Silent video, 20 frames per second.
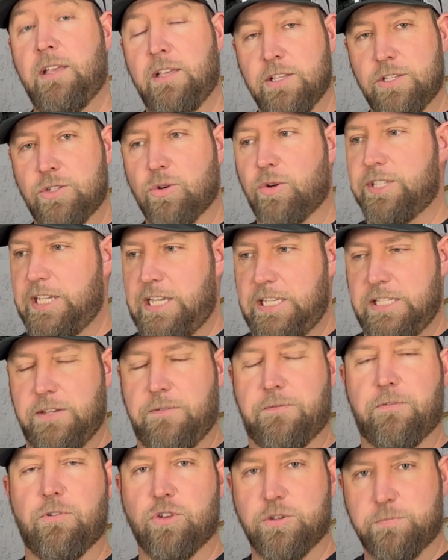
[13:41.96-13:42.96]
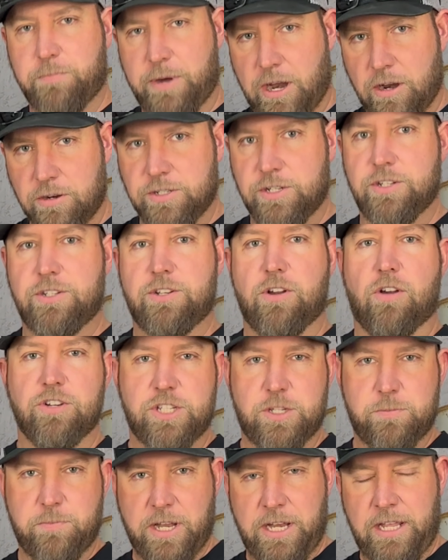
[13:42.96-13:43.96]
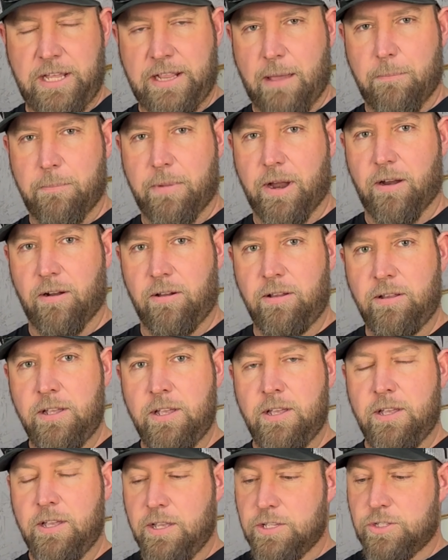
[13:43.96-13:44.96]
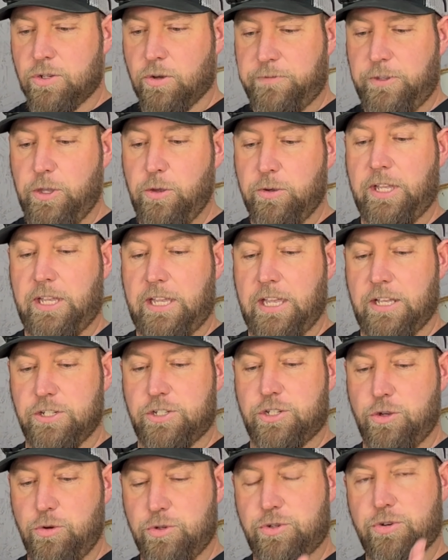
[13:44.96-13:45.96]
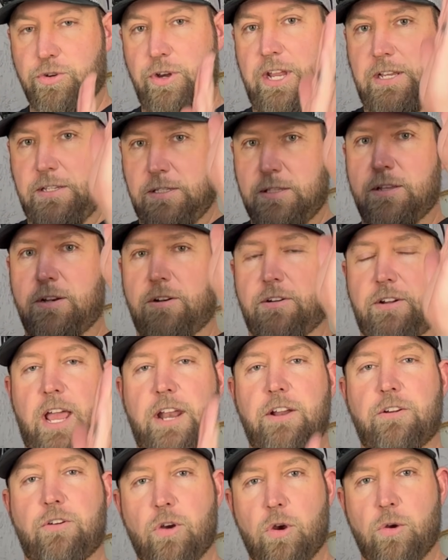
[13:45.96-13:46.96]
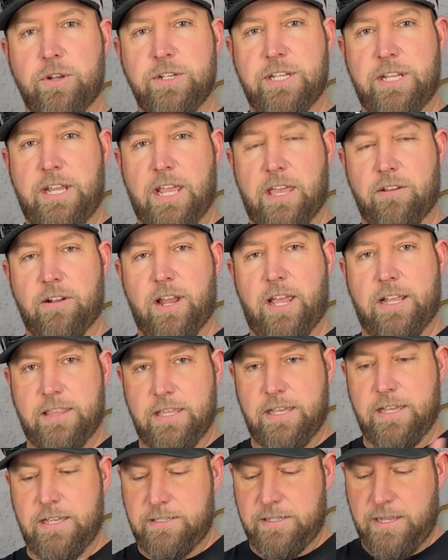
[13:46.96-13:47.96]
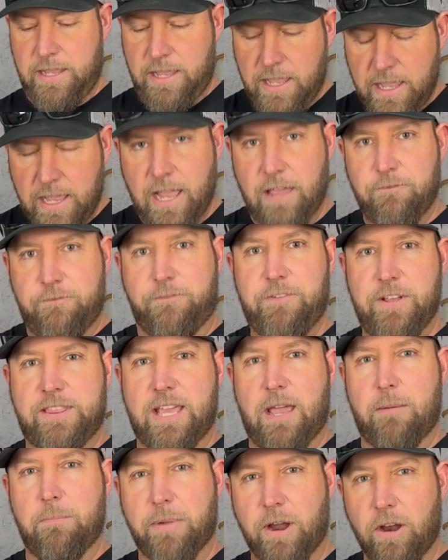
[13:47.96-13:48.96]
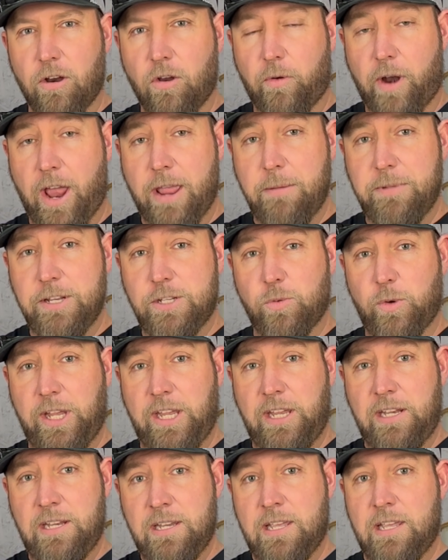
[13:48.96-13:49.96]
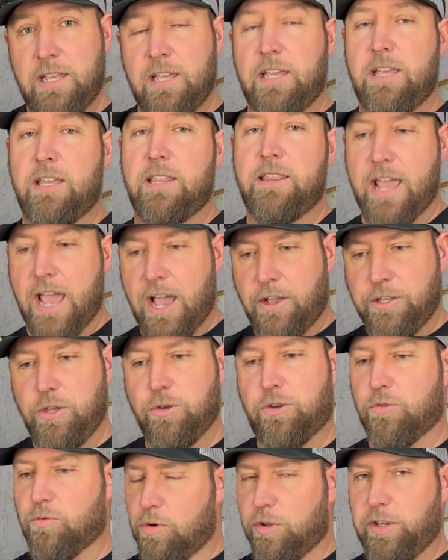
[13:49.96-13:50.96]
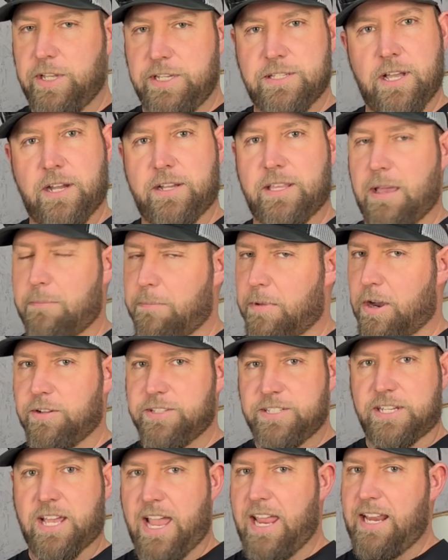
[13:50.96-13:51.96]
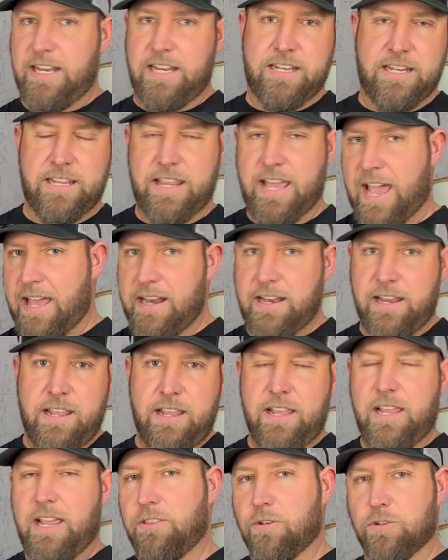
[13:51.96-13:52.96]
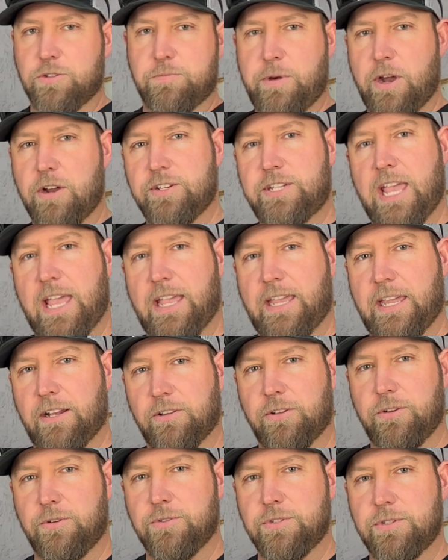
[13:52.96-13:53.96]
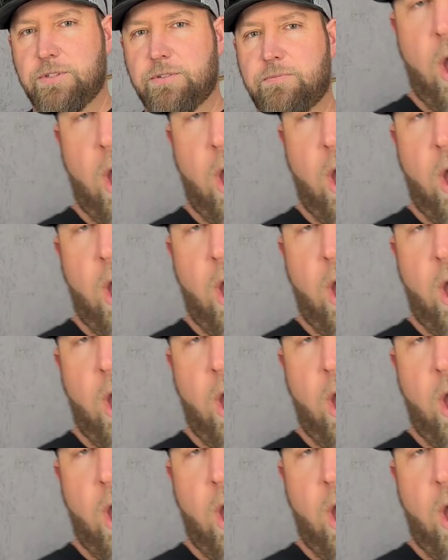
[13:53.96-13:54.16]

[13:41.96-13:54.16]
So it's easy for those bears to start spinning that barrel. So if you can get two trees that are kind of growing together like this and fit that barrel right between, now you can really suck that barrel tight into that, and those bears can't get it loose.